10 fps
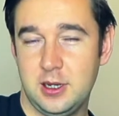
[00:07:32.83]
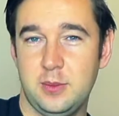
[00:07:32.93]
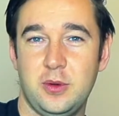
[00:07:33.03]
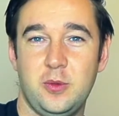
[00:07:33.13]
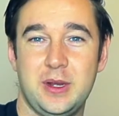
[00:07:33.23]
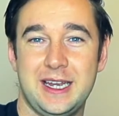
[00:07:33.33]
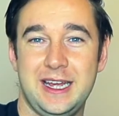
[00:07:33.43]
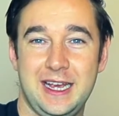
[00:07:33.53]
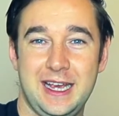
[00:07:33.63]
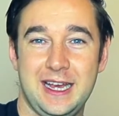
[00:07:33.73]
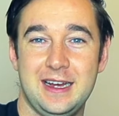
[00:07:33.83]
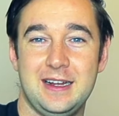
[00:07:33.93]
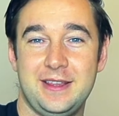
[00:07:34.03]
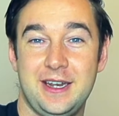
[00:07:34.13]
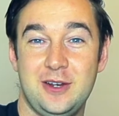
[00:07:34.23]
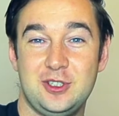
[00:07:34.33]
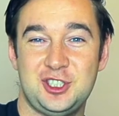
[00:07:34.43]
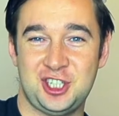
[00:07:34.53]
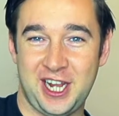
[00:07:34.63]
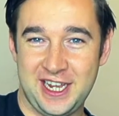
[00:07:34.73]
But we can hear the note
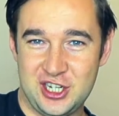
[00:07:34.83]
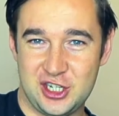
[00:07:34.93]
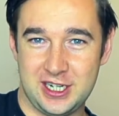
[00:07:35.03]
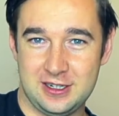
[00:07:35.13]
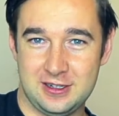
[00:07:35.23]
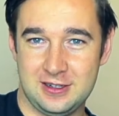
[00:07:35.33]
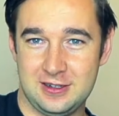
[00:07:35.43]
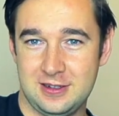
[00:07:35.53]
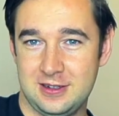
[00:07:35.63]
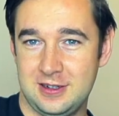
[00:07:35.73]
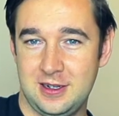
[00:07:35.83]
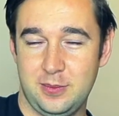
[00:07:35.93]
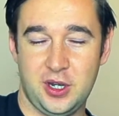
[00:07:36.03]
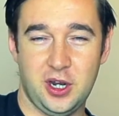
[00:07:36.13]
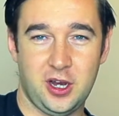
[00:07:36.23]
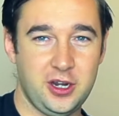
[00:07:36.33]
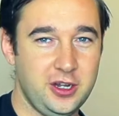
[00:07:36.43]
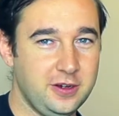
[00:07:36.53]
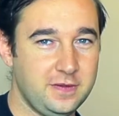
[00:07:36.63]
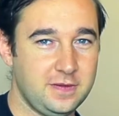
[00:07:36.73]
changing, but not
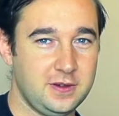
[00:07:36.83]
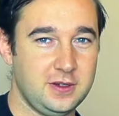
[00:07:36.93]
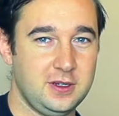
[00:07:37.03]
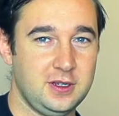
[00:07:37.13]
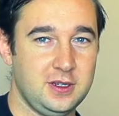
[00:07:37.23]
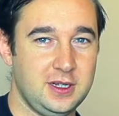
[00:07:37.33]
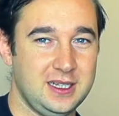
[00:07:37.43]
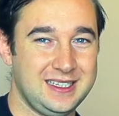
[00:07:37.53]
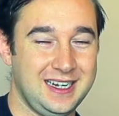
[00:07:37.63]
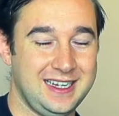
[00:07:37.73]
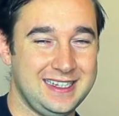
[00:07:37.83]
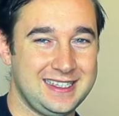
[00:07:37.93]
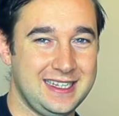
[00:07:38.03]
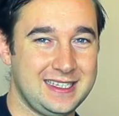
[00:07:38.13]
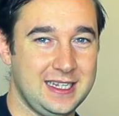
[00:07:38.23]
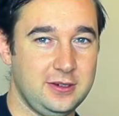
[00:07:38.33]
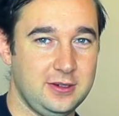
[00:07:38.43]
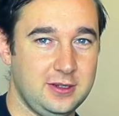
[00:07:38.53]
enough until it hits this note.